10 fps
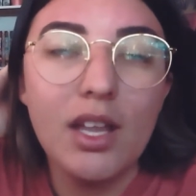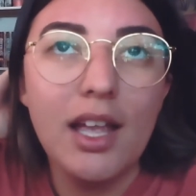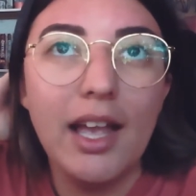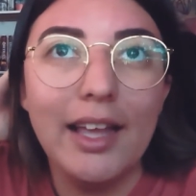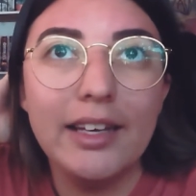
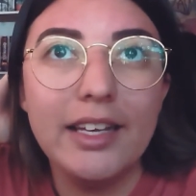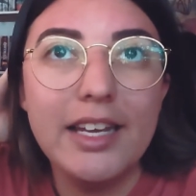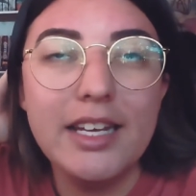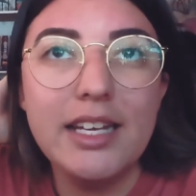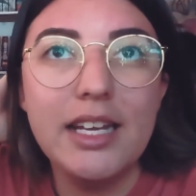and
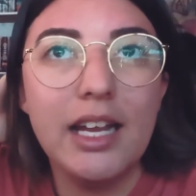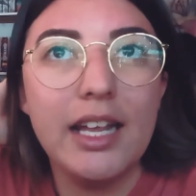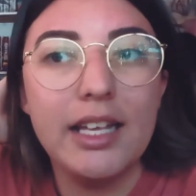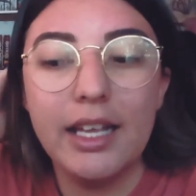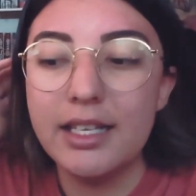he
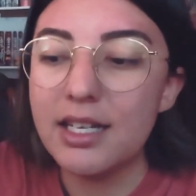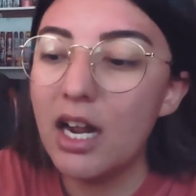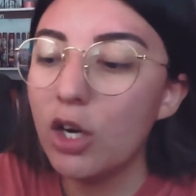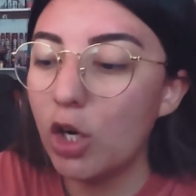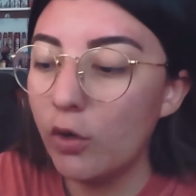is
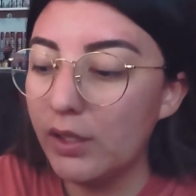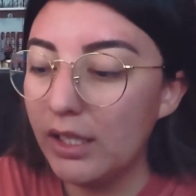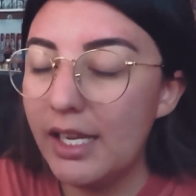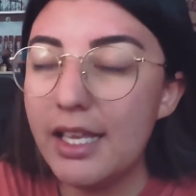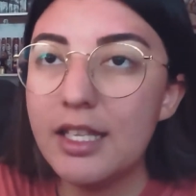not
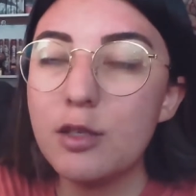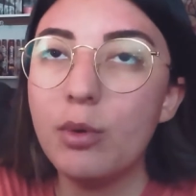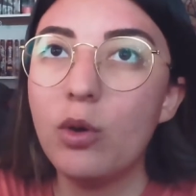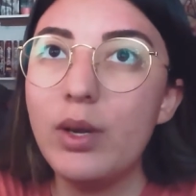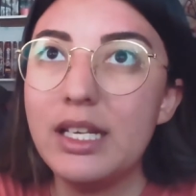currently in this
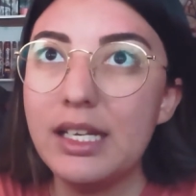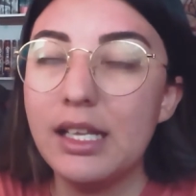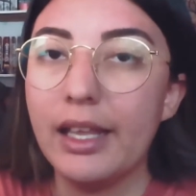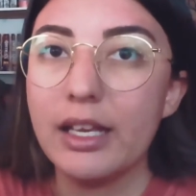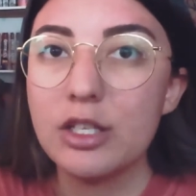book. We did get
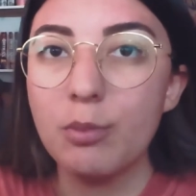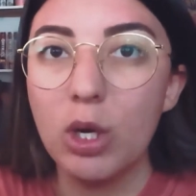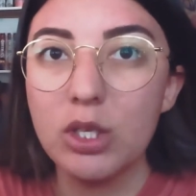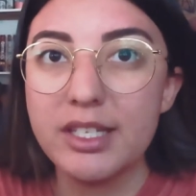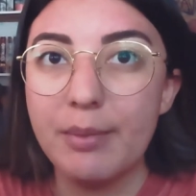like a
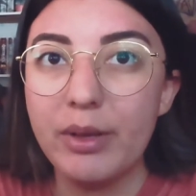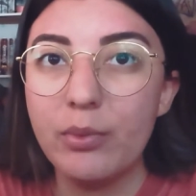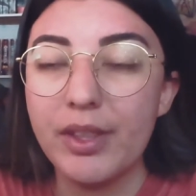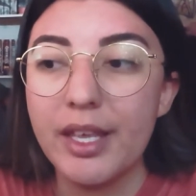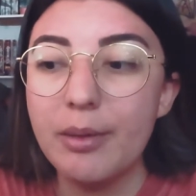small snippet
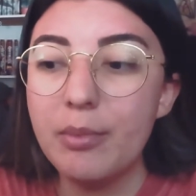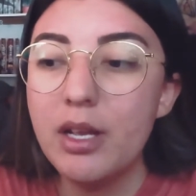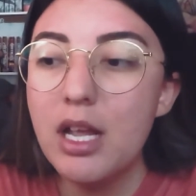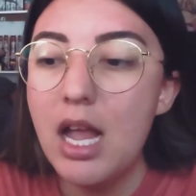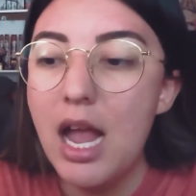with him.
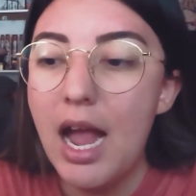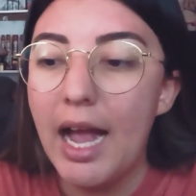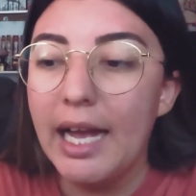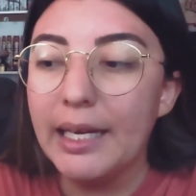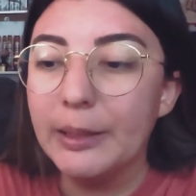
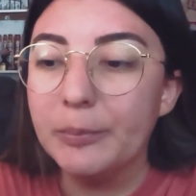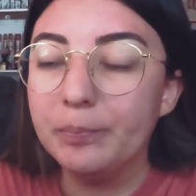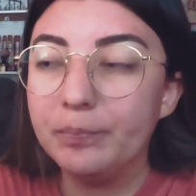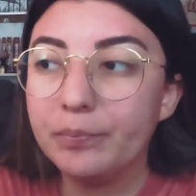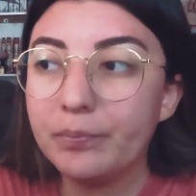Um,